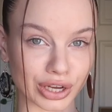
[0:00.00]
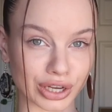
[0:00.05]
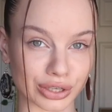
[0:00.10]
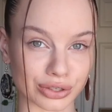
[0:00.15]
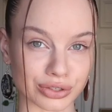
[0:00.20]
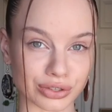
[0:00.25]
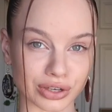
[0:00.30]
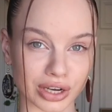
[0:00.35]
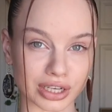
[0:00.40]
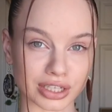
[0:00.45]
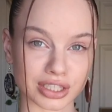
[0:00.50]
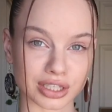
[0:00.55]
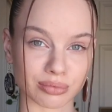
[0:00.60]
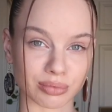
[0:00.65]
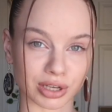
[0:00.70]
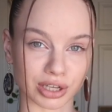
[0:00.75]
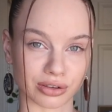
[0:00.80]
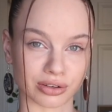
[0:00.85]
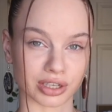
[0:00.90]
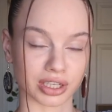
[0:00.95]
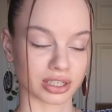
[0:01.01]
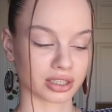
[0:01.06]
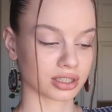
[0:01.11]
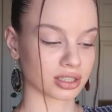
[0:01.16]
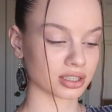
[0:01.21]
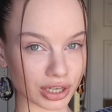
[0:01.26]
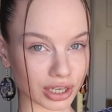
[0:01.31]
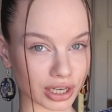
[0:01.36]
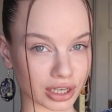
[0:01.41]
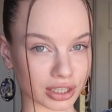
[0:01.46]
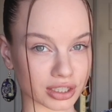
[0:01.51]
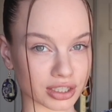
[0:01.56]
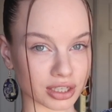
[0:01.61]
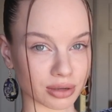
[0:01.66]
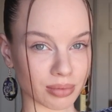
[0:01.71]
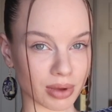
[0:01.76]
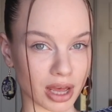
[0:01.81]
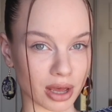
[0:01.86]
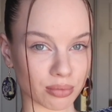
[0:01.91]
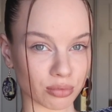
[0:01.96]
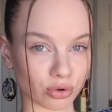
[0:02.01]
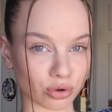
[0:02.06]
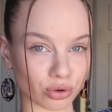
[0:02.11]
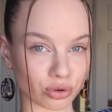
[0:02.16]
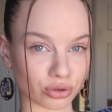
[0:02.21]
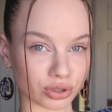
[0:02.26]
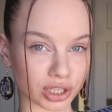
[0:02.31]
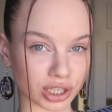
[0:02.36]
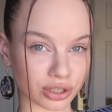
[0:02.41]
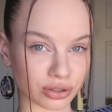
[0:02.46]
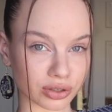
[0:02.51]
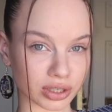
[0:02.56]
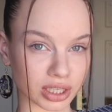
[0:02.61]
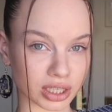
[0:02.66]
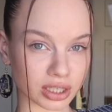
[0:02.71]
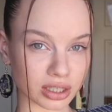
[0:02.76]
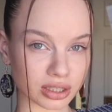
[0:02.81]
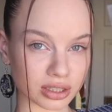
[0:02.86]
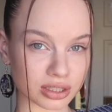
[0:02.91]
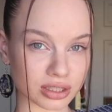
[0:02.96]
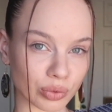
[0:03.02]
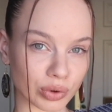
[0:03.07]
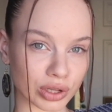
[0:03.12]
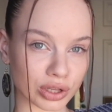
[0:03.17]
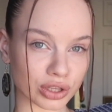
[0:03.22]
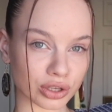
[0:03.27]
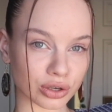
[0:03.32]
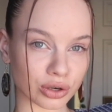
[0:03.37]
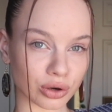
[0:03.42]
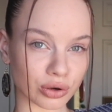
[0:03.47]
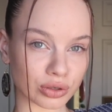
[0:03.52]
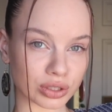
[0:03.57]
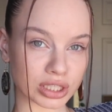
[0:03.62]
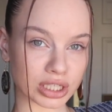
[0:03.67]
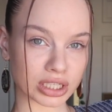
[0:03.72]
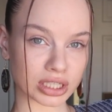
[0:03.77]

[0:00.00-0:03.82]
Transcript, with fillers: I also got some earrings. I got some emerald earrings with gold